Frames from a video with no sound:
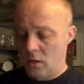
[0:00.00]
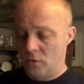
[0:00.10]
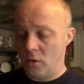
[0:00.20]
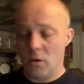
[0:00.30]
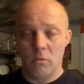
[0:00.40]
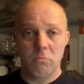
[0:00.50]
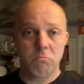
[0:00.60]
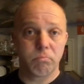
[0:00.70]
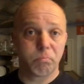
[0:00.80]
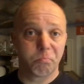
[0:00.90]
So,
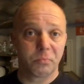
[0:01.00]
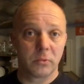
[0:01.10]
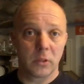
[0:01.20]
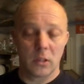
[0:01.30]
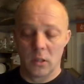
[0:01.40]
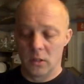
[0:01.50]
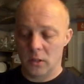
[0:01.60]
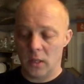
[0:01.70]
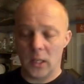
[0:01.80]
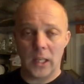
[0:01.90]
let's
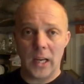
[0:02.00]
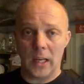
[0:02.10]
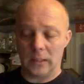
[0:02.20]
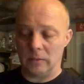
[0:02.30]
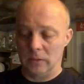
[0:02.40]
get it capped.